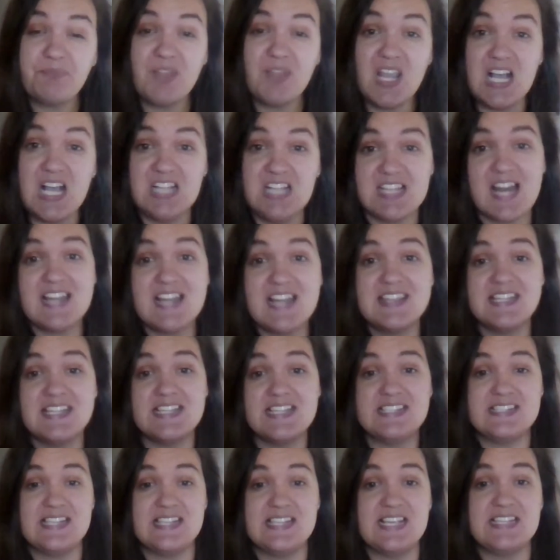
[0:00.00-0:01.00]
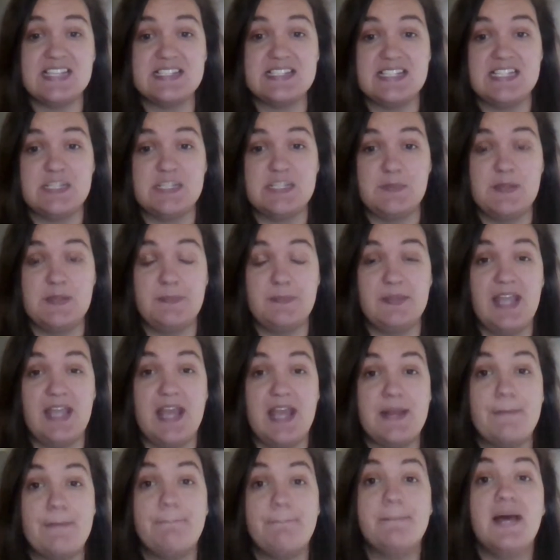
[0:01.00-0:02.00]
A lot of things need to be
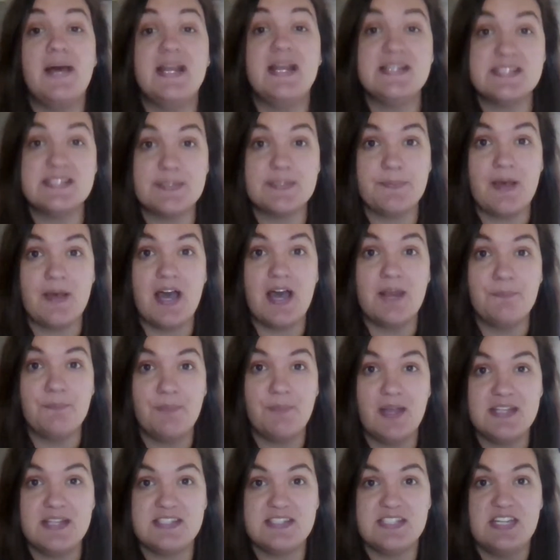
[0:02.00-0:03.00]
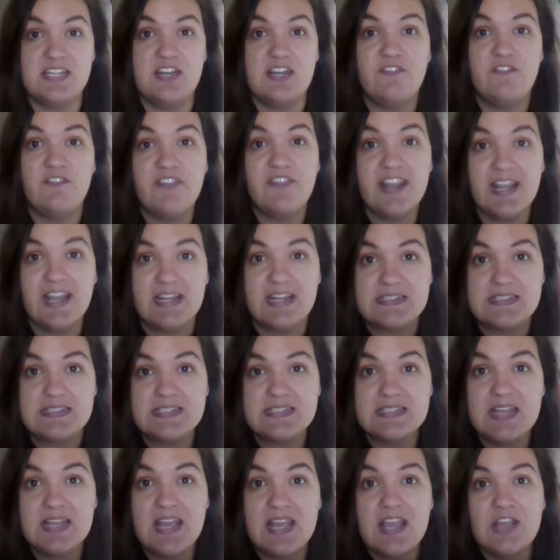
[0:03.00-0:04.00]
planned months upon months in
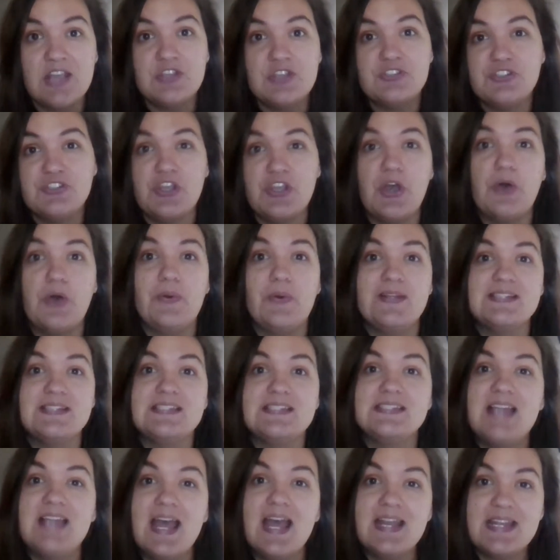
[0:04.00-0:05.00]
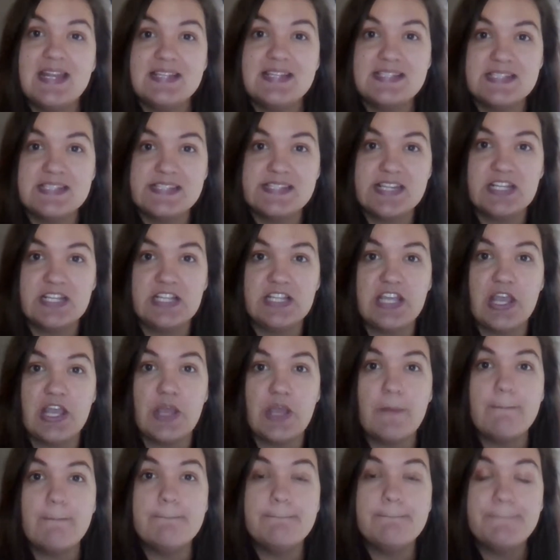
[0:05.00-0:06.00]
advance. So it's not necessarily
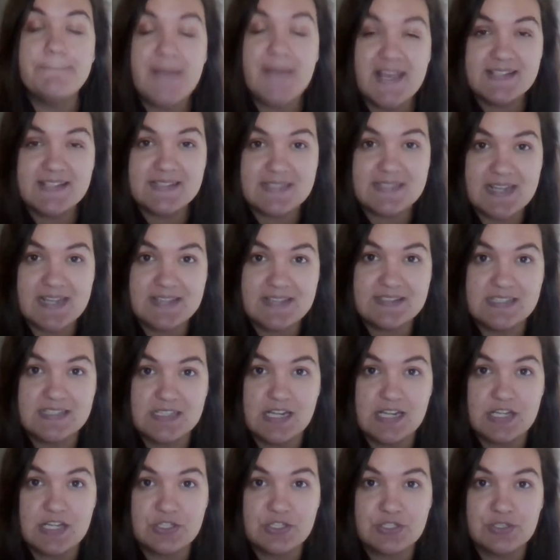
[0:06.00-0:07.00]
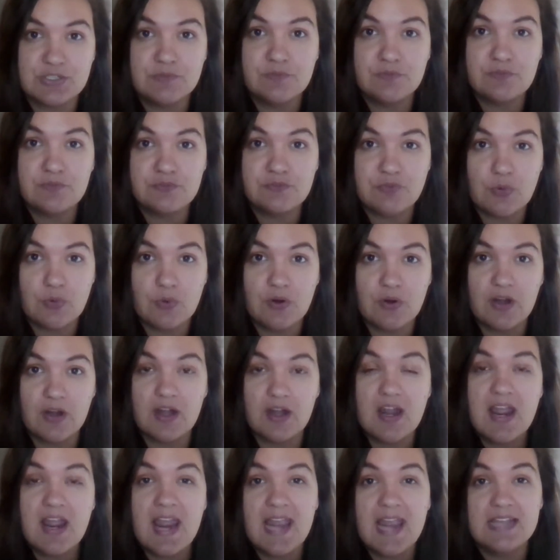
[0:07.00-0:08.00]
a best destination
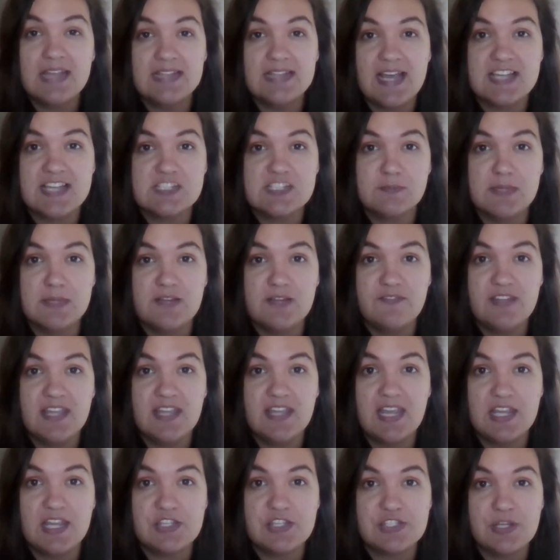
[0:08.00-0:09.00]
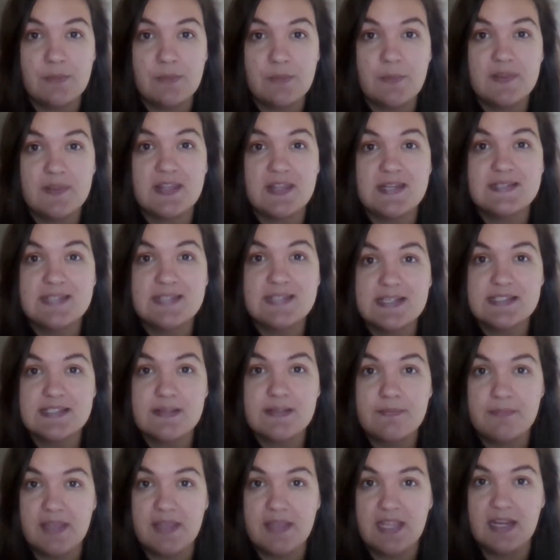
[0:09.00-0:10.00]
for a last minute vacation, but that
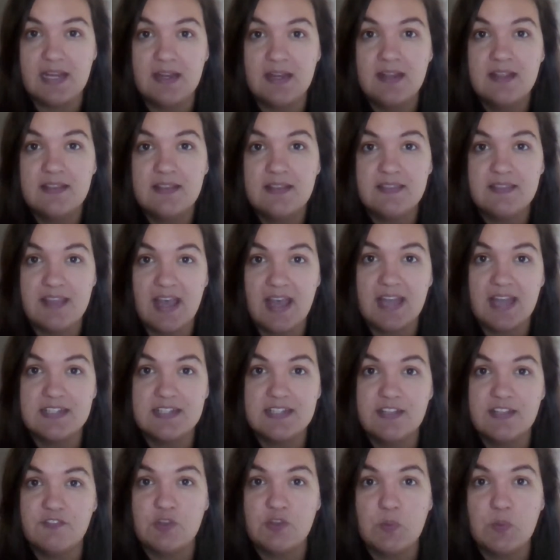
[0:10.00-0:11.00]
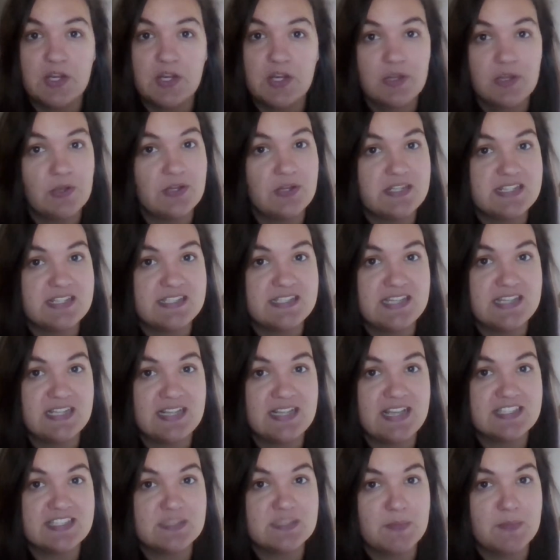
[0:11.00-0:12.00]
doesn't mean that if you want to go to Disney
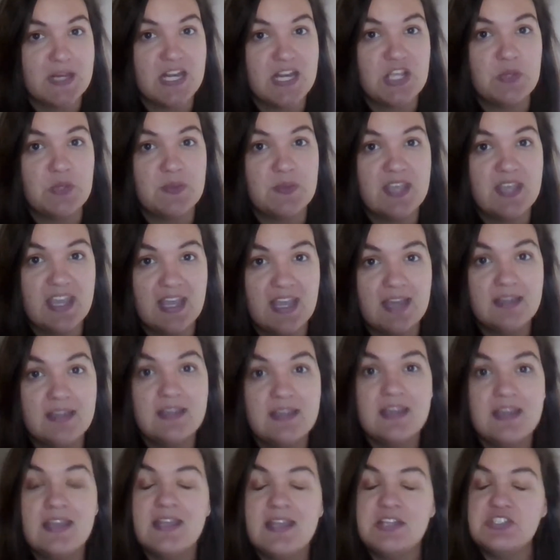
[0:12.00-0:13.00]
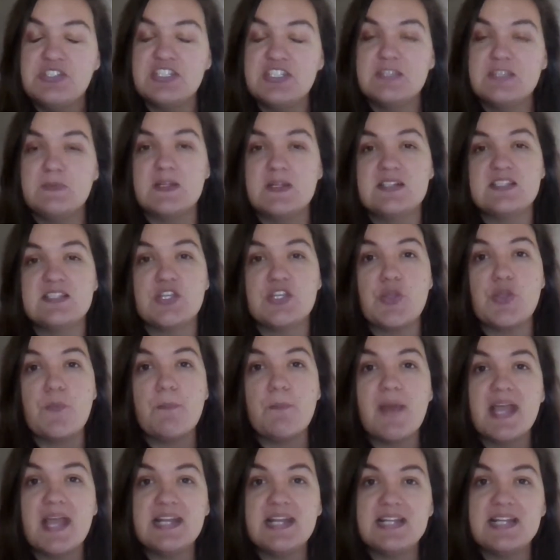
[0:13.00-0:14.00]
last minute, you can't. It just means that you
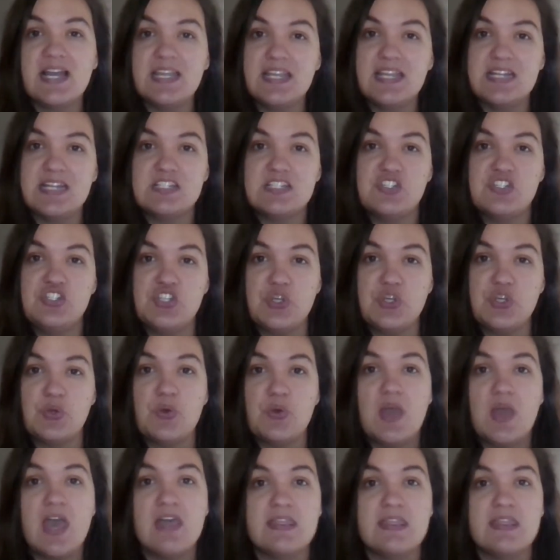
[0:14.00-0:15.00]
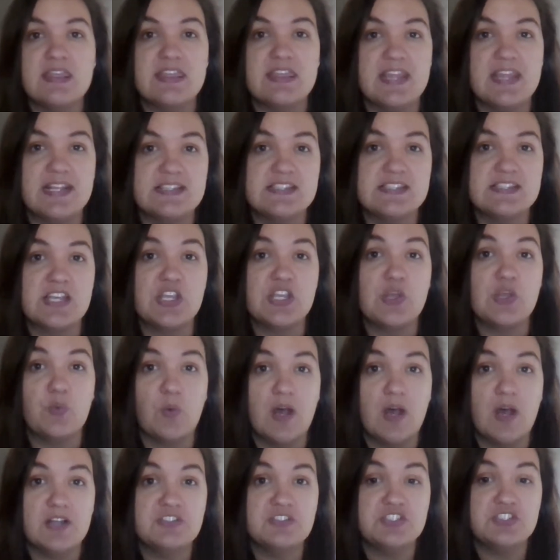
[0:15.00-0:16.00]
might not get to do the things that you
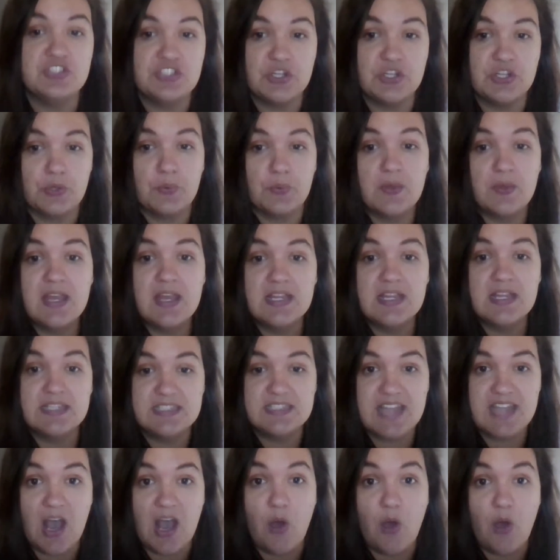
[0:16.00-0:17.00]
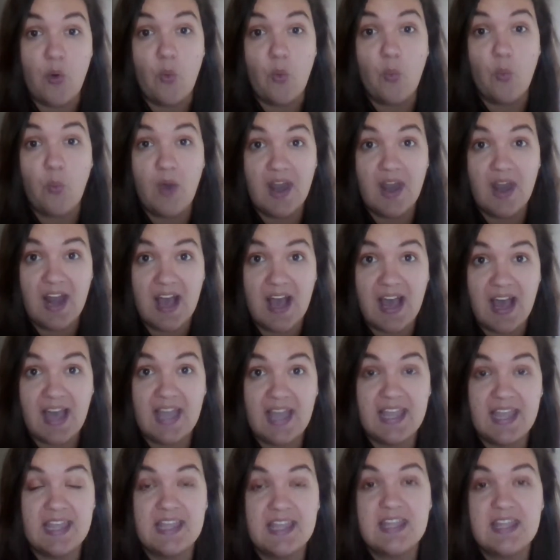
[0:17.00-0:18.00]
want to do. Now, what
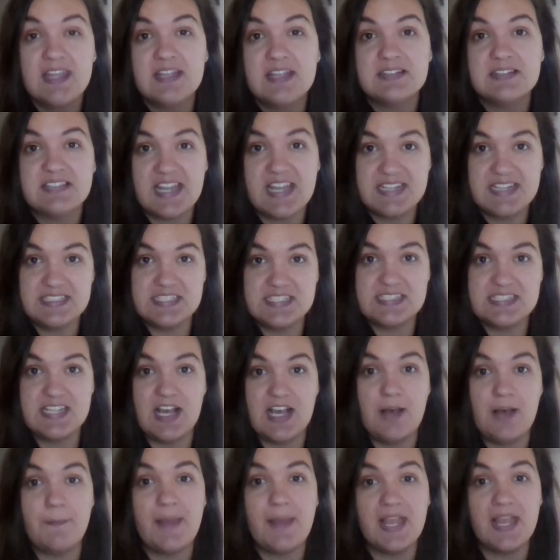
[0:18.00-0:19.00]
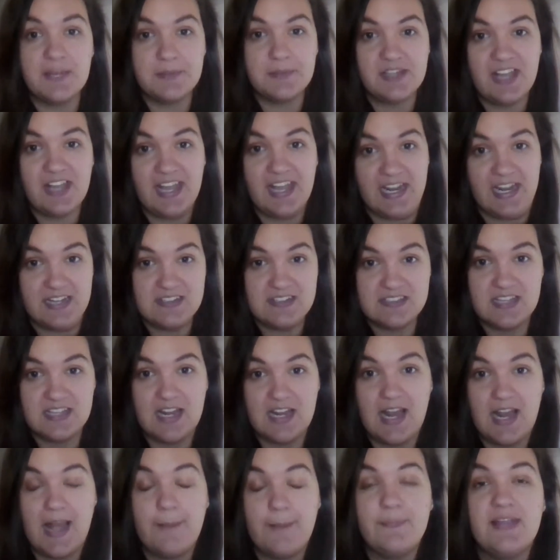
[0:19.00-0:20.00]
I like to tell my clients when
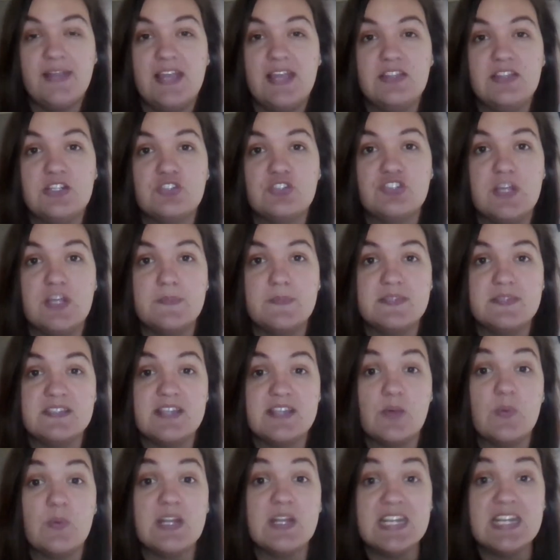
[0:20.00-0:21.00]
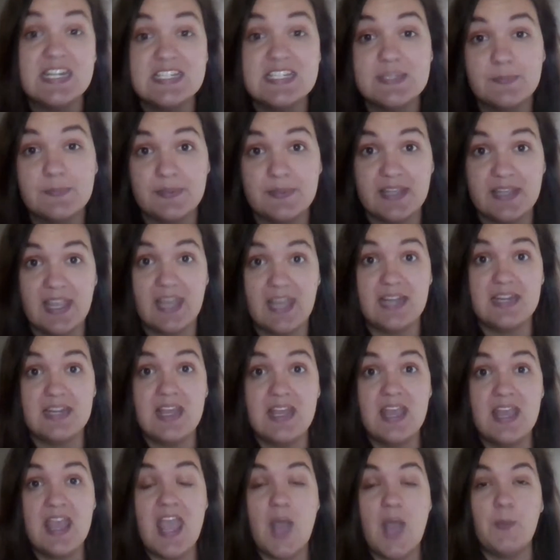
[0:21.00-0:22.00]
I plan their trips is that we need to plan
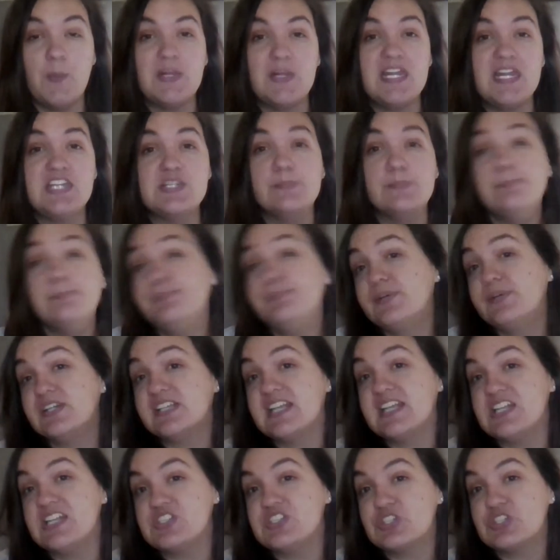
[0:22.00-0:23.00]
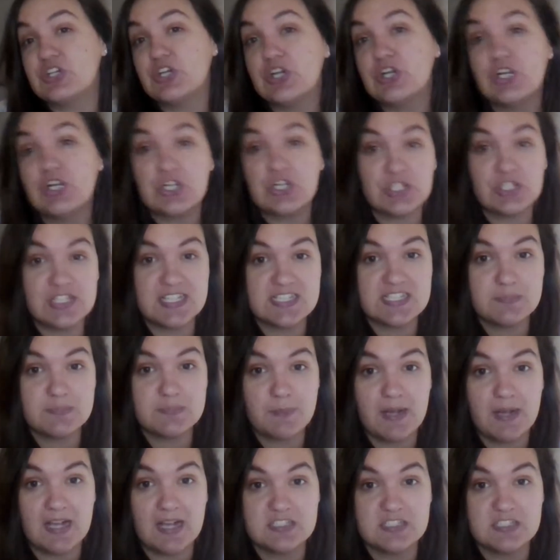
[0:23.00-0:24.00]
and we need to book as early as
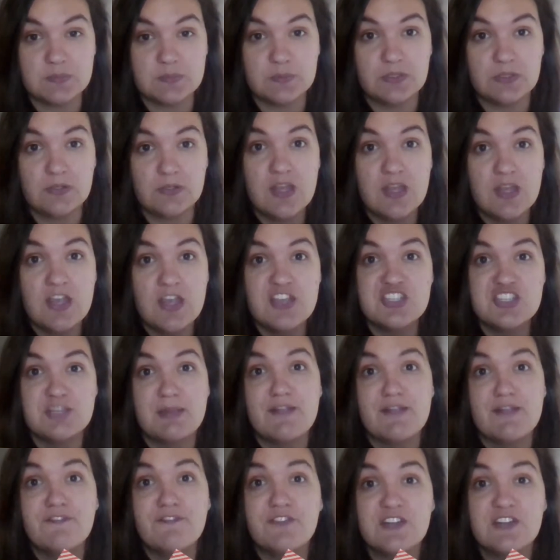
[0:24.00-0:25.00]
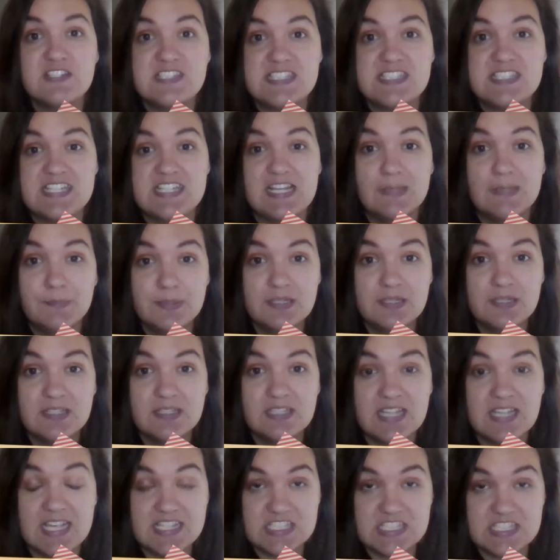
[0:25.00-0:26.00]
possible. So my first tip
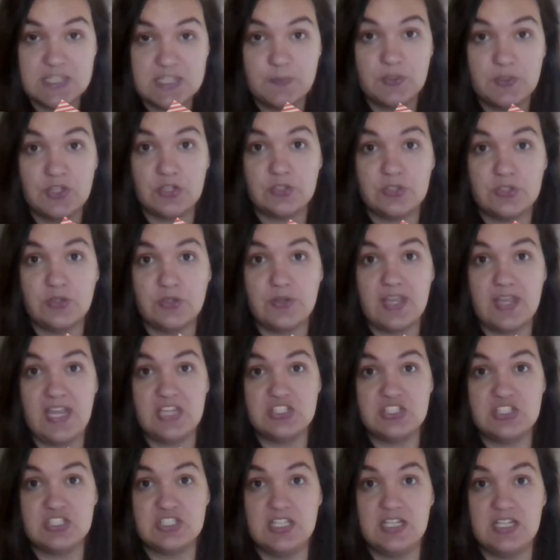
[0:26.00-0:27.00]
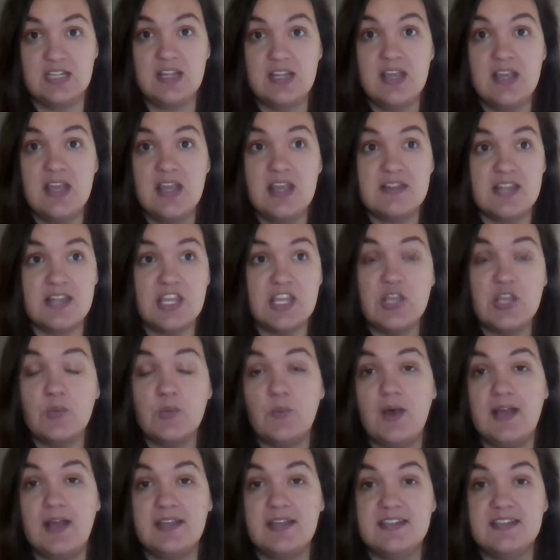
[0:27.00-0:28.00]
is to book your location that you
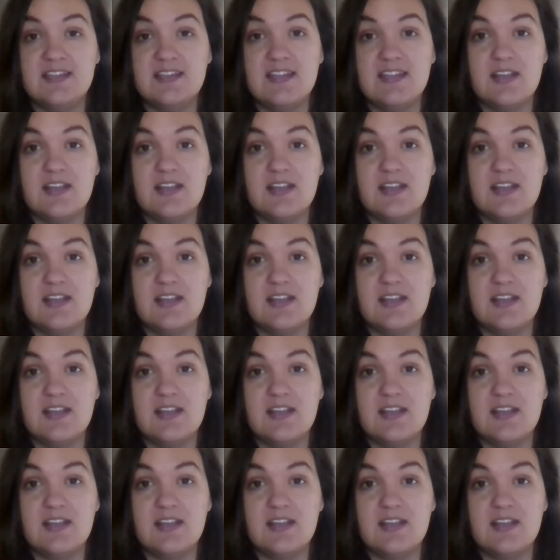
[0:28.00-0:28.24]
want.